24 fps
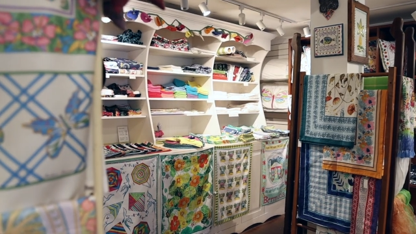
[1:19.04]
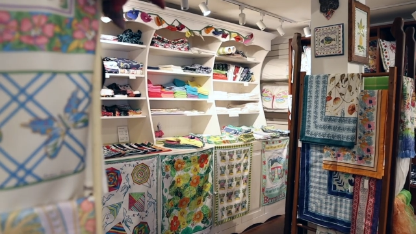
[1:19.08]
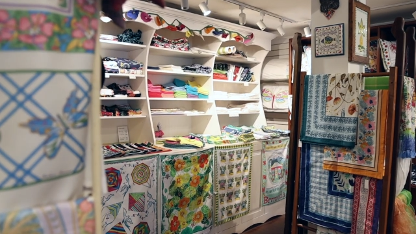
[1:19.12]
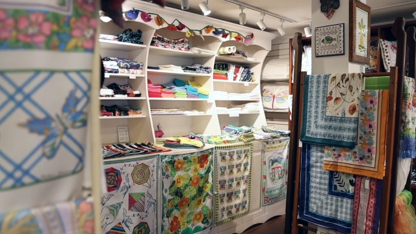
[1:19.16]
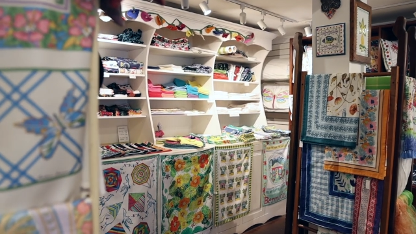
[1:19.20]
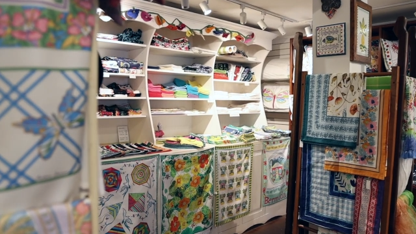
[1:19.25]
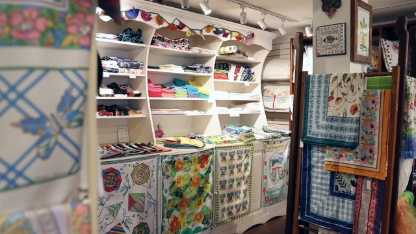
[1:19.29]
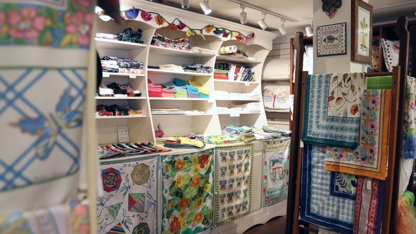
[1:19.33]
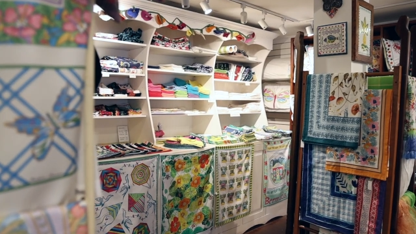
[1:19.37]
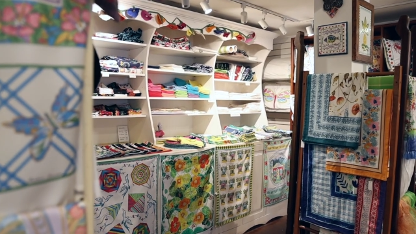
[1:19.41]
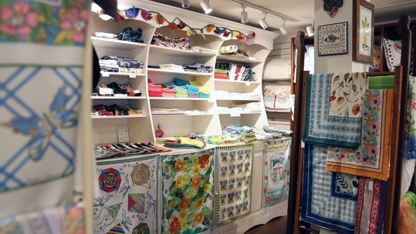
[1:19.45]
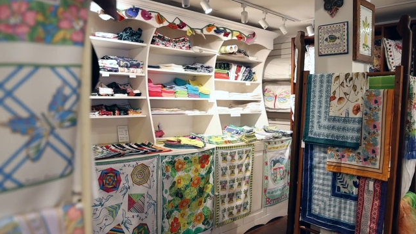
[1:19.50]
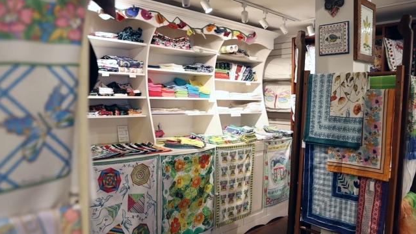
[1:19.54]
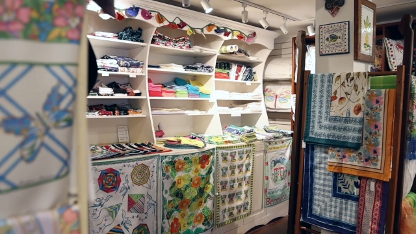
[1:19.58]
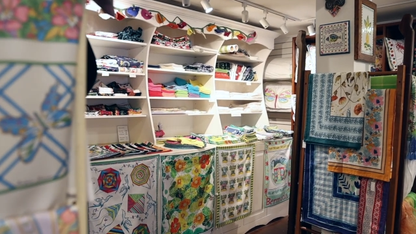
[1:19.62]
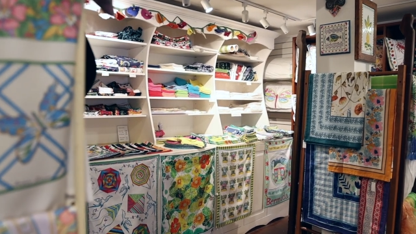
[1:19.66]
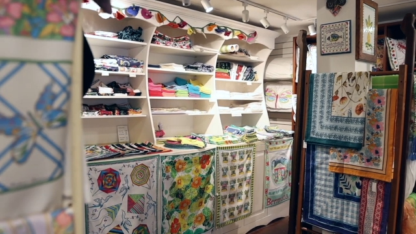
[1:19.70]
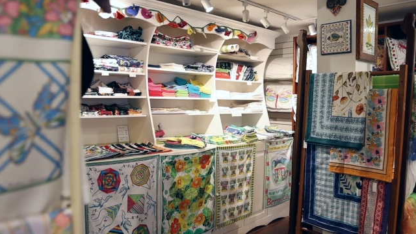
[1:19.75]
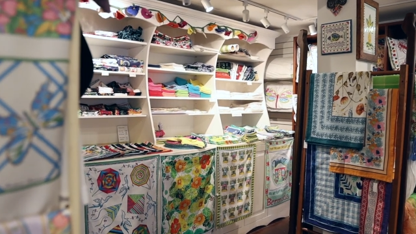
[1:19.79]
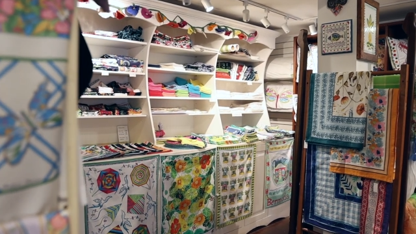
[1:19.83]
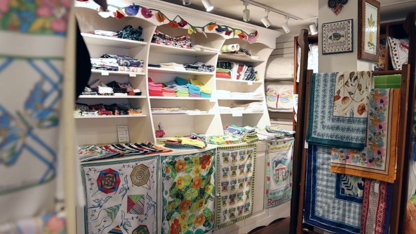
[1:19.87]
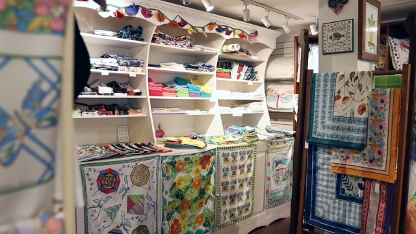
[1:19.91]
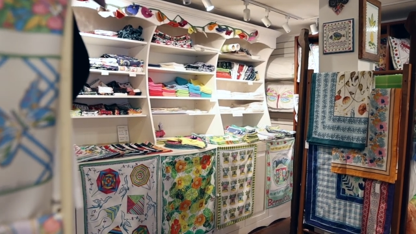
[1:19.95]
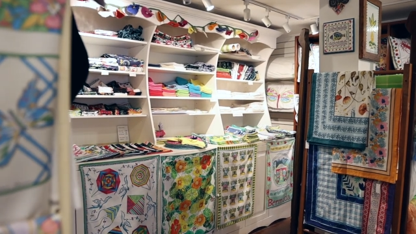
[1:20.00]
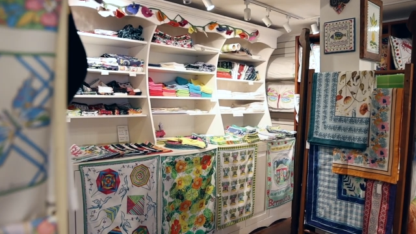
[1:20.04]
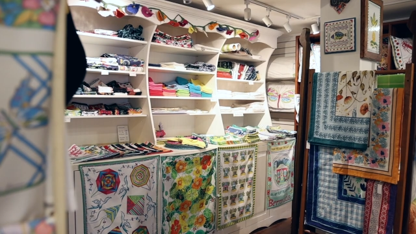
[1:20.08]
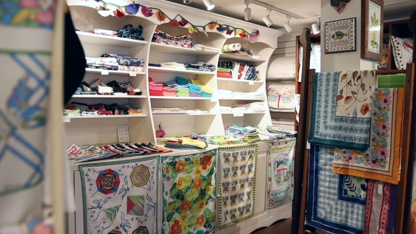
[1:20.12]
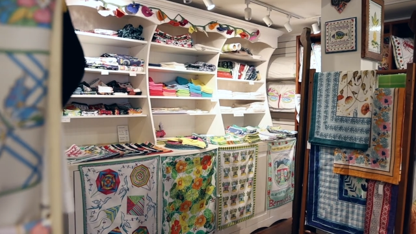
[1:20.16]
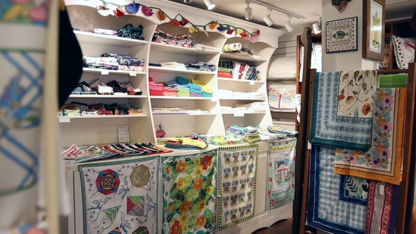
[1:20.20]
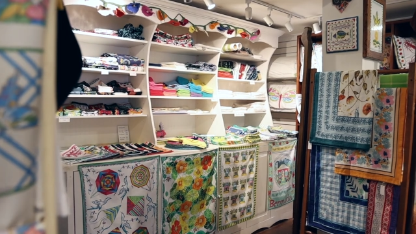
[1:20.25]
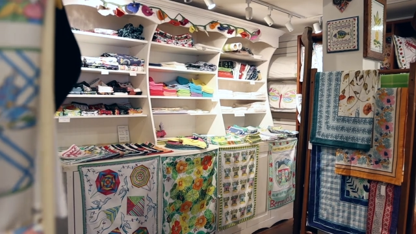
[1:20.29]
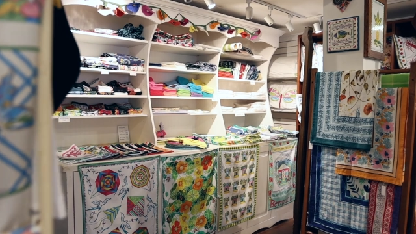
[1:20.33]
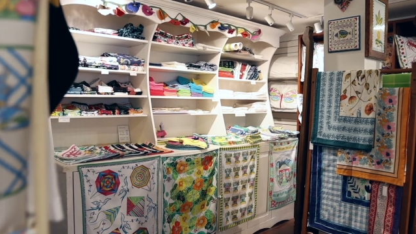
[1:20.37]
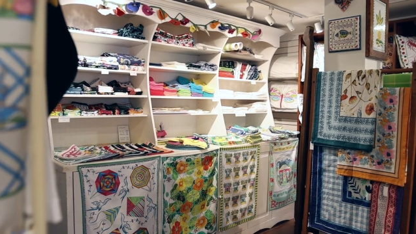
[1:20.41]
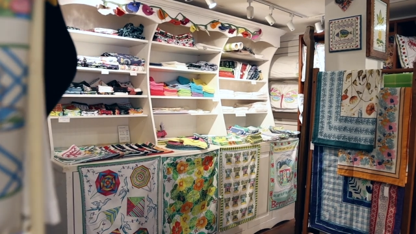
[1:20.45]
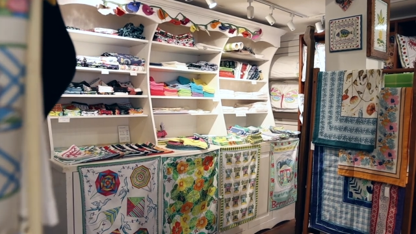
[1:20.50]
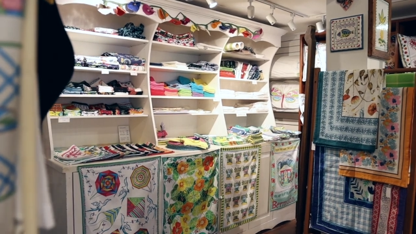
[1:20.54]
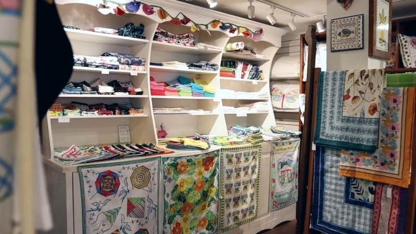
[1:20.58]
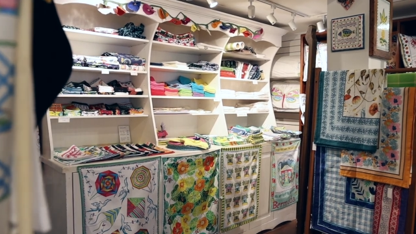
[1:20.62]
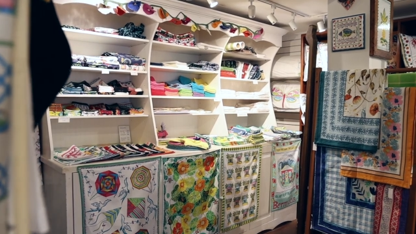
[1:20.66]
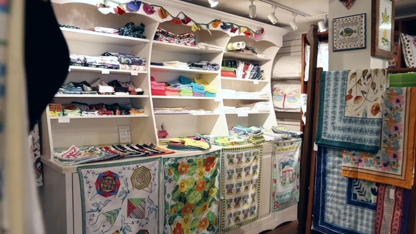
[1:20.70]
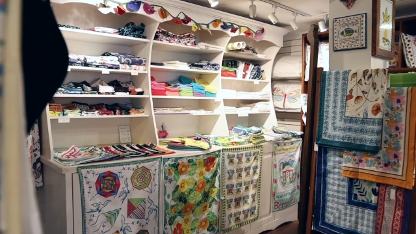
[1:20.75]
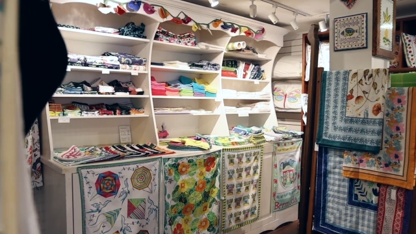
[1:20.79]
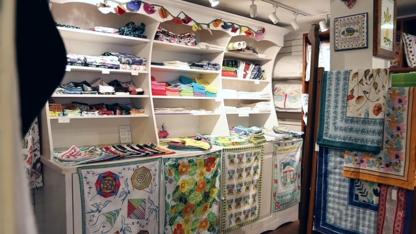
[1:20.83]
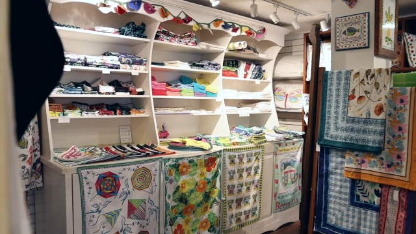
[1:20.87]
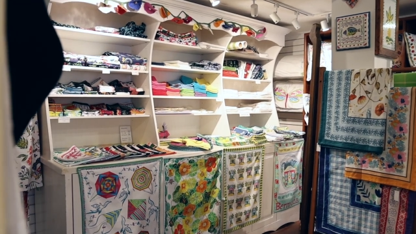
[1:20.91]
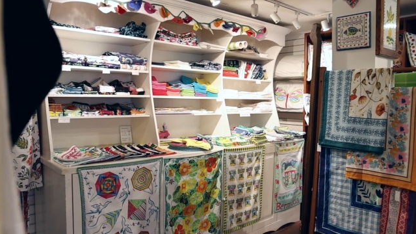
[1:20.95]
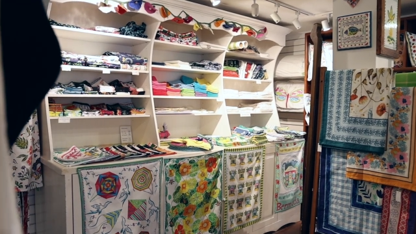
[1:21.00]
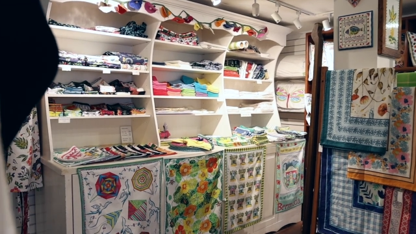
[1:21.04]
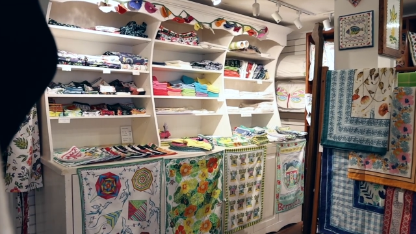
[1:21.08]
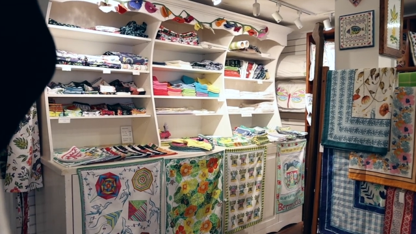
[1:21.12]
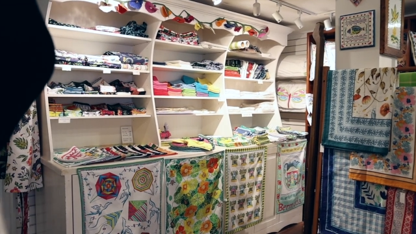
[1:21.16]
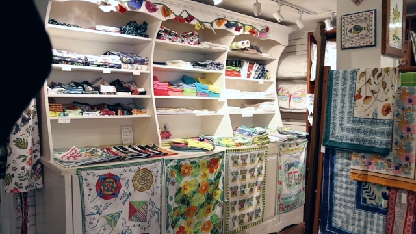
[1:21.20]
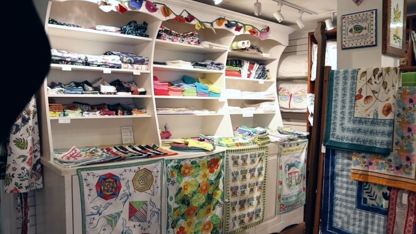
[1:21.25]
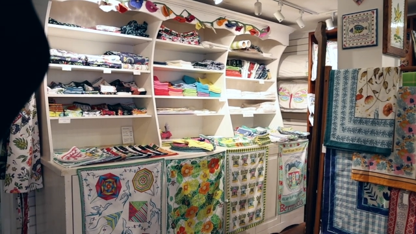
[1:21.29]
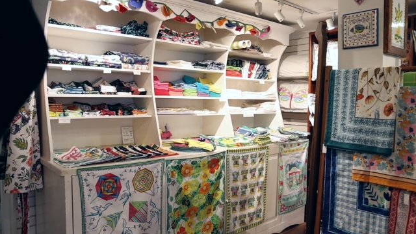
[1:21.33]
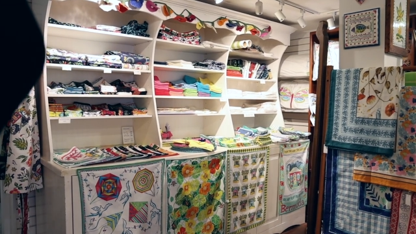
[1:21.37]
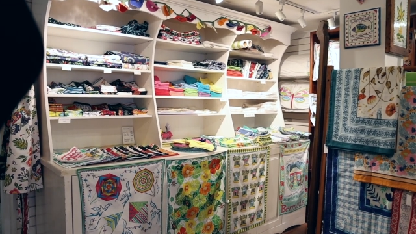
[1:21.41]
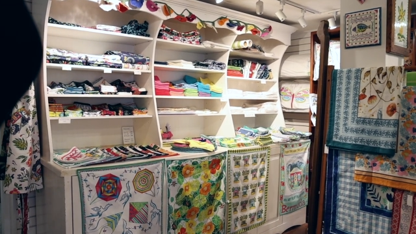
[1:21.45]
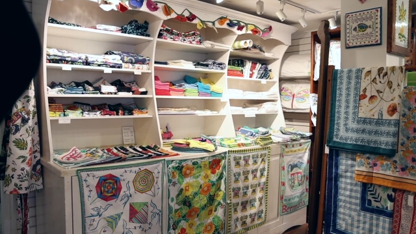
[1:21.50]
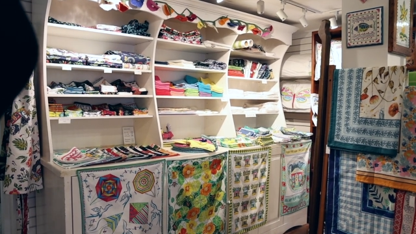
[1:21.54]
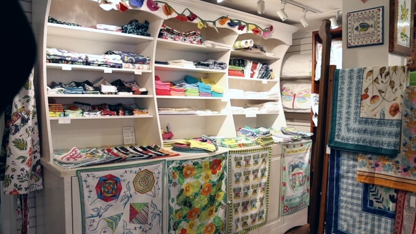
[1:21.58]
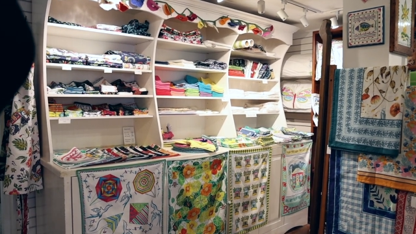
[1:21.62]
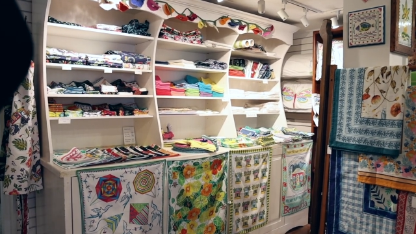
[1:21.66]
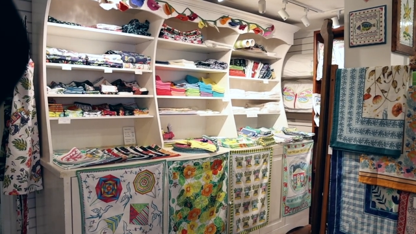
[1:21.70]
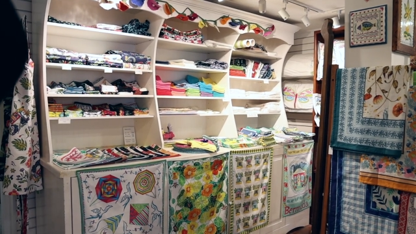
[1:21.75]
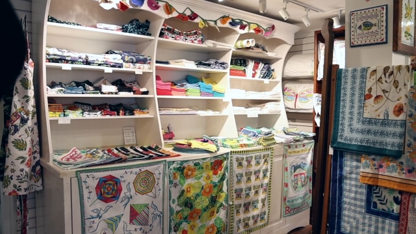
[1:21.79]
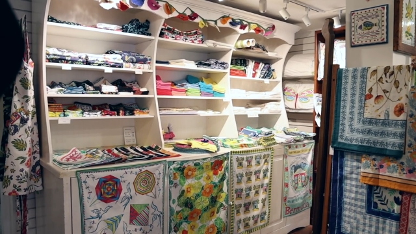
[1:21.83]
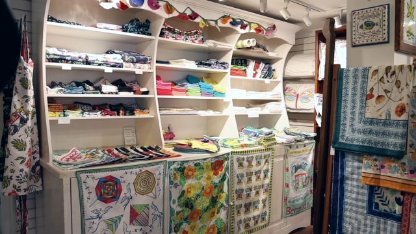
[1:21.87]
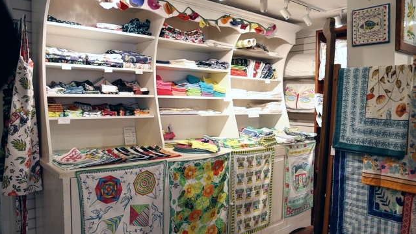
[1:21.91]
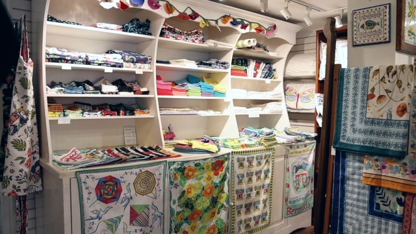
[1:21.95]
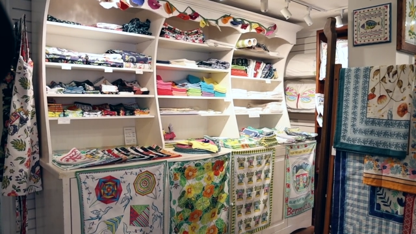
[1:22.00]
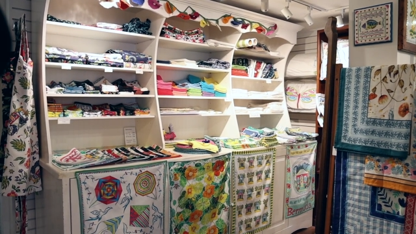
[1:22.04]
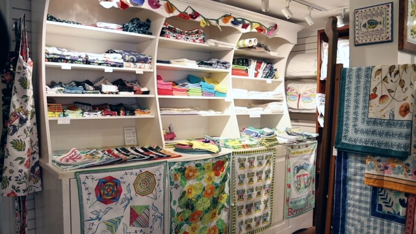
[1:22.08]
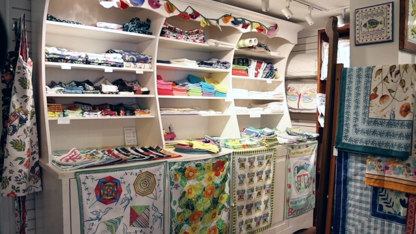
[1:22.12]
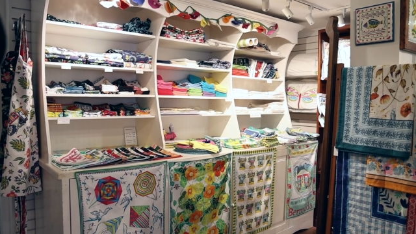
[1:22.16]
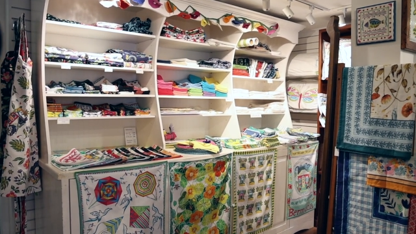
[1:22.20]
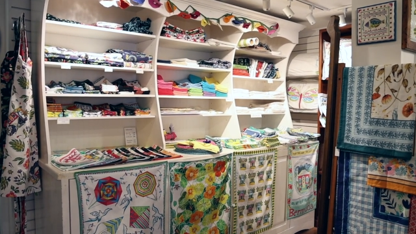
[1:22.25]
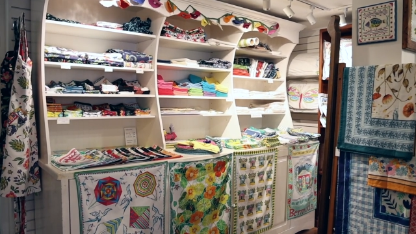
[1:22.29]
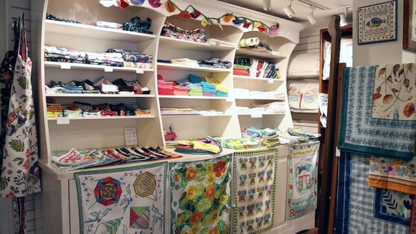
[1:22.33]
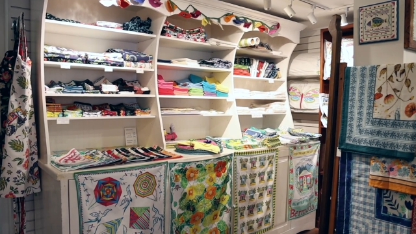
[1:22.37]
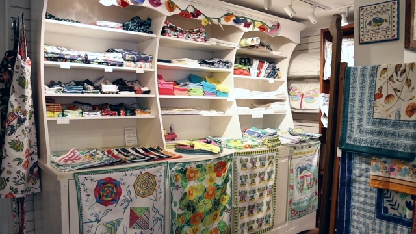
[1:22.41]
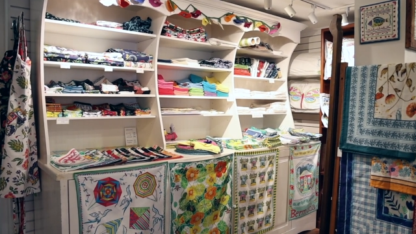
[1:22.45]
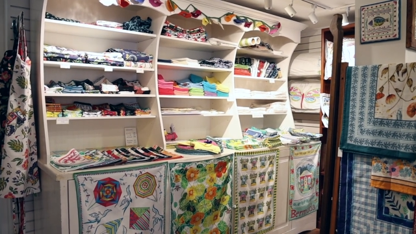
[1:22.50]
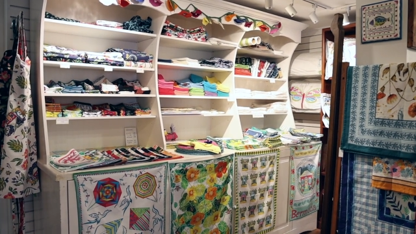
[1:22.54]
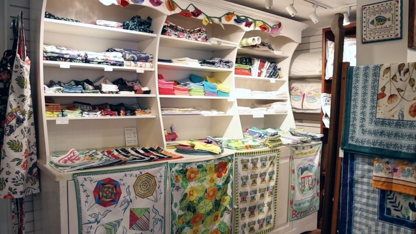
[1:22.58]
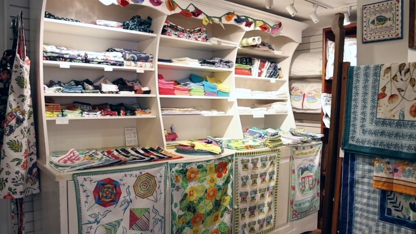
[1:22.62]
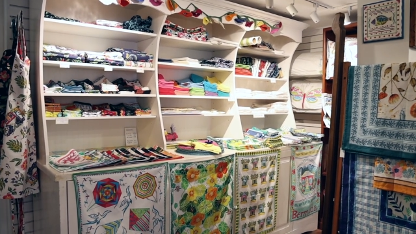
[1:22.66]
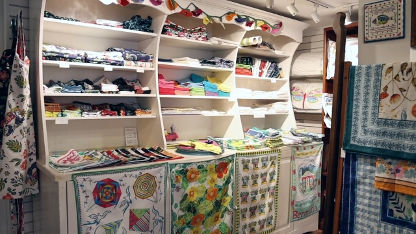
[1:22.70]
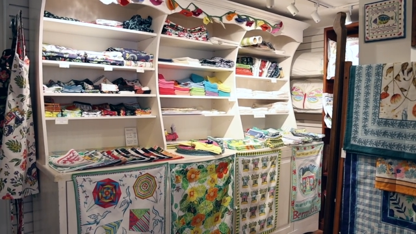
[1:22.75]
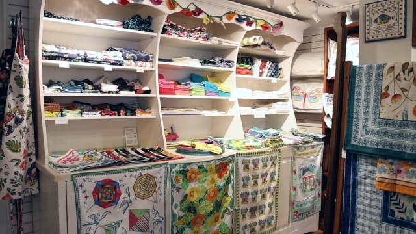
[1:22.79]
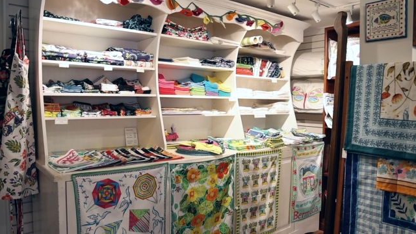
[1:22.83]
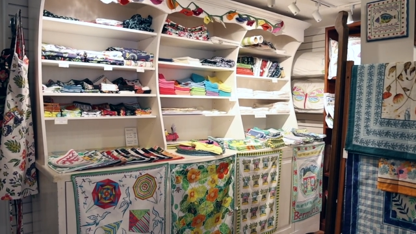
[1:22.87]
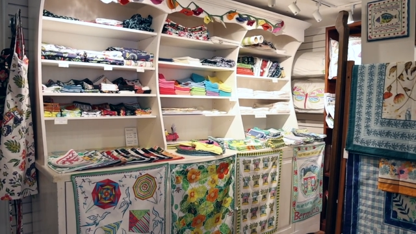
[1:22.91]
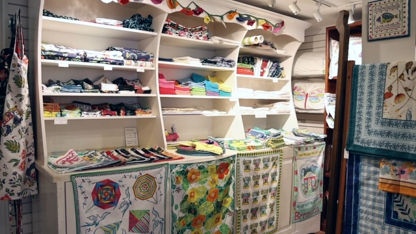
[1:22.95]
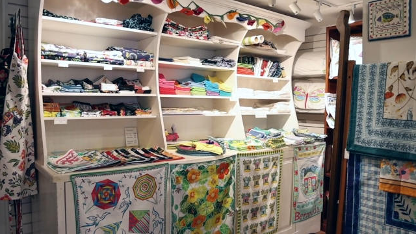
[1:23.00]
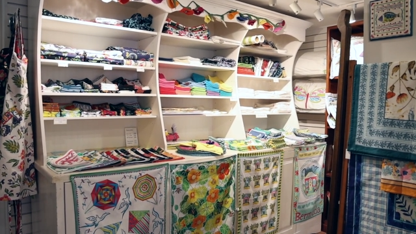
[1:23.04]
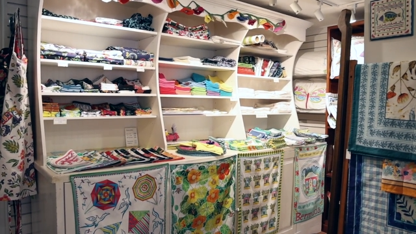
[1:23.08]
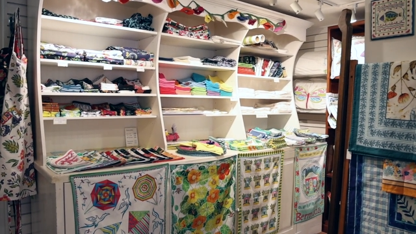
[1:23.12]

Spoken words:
No face is visible, so there are no lips to read.